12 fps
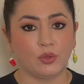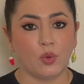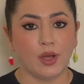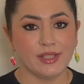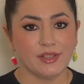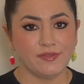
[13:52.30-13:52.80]

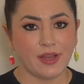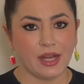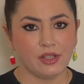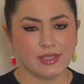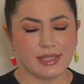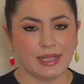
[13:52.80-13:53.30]

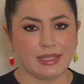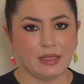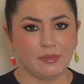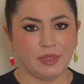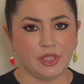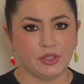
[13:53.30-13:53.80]
quantifiers that
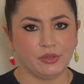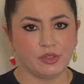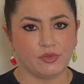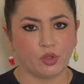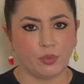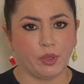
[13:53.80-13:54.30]
can be
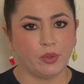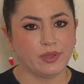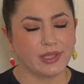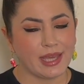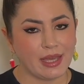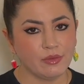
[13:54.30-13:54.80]
used for both
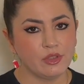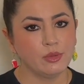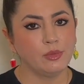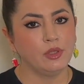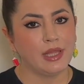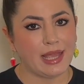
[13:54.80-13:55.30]

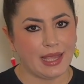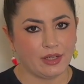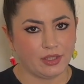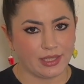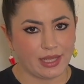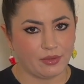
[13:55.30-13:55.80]
countable and
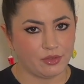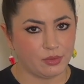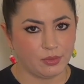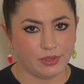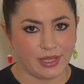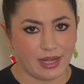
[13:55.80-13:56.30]

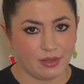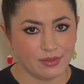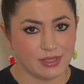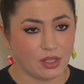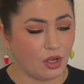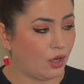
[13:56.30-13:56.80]
uncountable
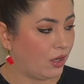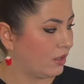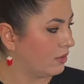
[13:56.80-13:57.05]
nouns are